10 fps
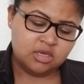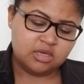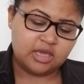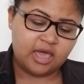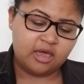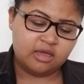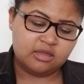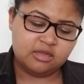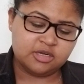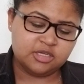Yeah,
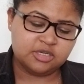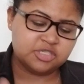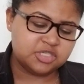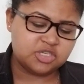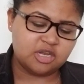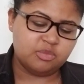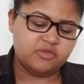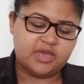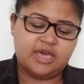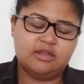you're you're just trying to move
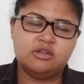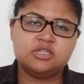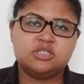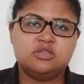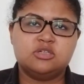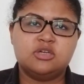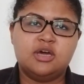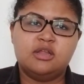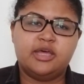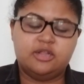ahead. You're just you're
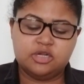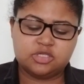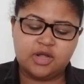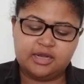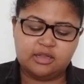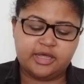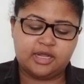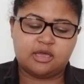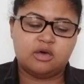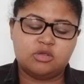trying to let you're trying to let
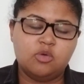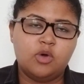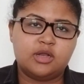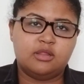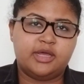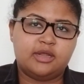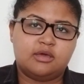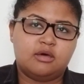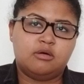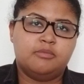it go. You want to let it
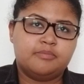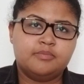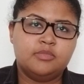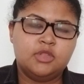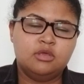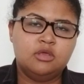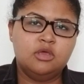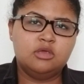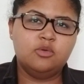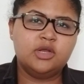go.
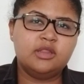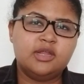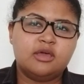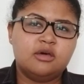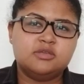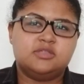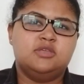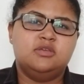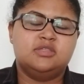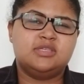You want to let it go so
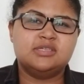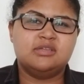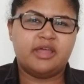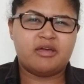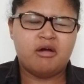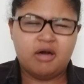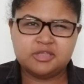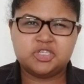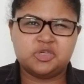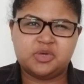it doesn't like
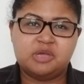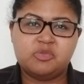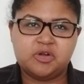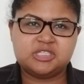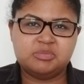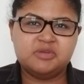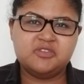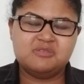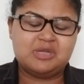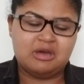haunt you anymore. Some of
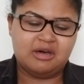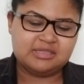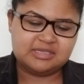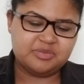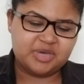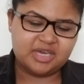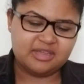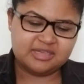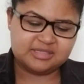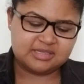you have been haunted by
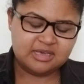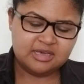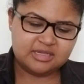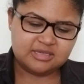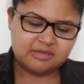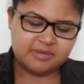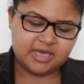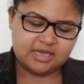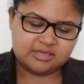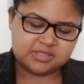this. Tell me
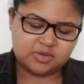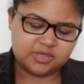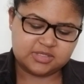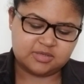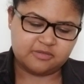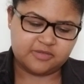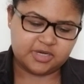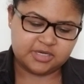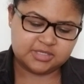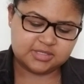about Eight of Swords in
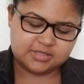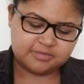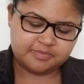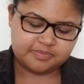reverse